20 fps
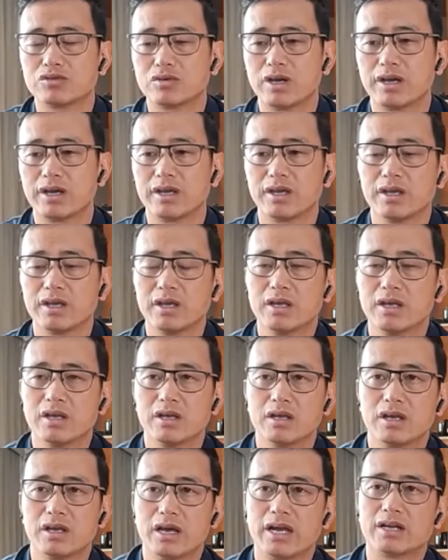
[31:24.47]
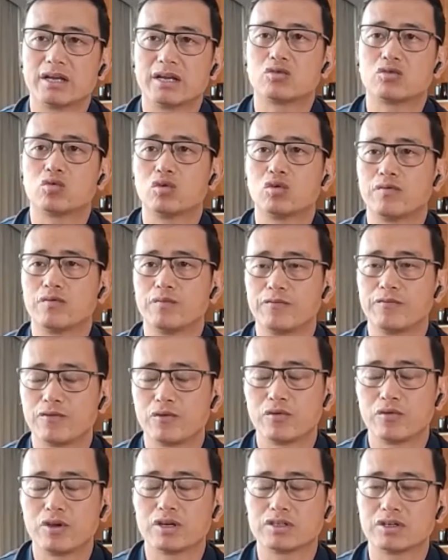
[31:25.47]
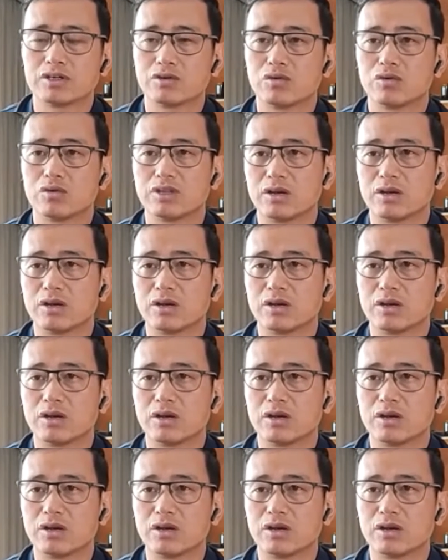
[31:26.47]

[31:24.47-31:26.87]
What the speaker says: So I had told a few years ago